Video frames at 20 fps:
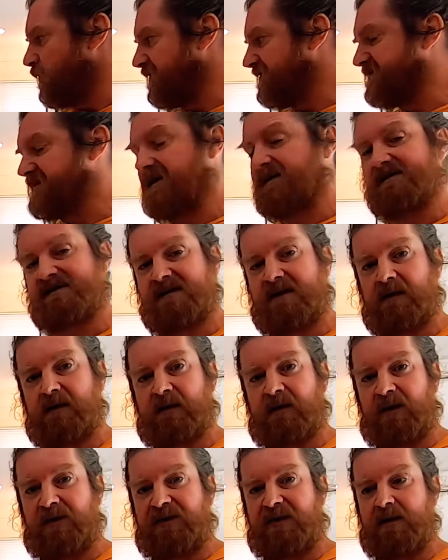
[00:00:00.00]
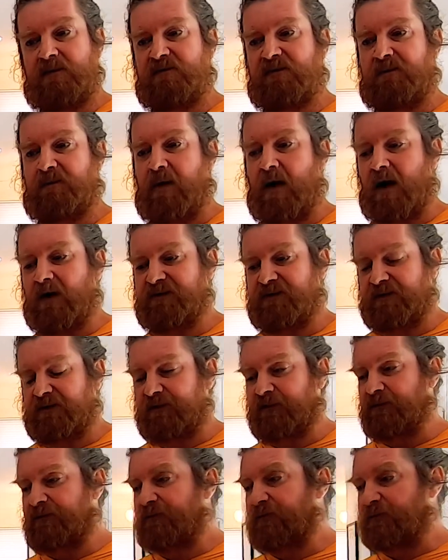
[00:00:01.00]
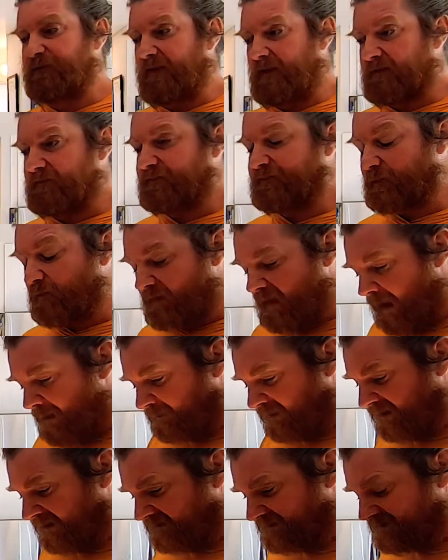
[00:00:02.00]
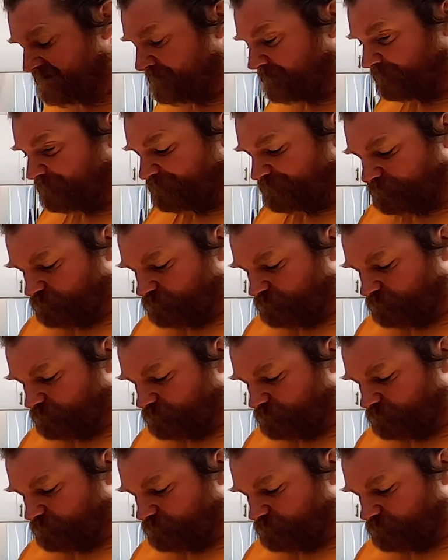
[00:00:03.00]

we tend to get lithium deposits. So that means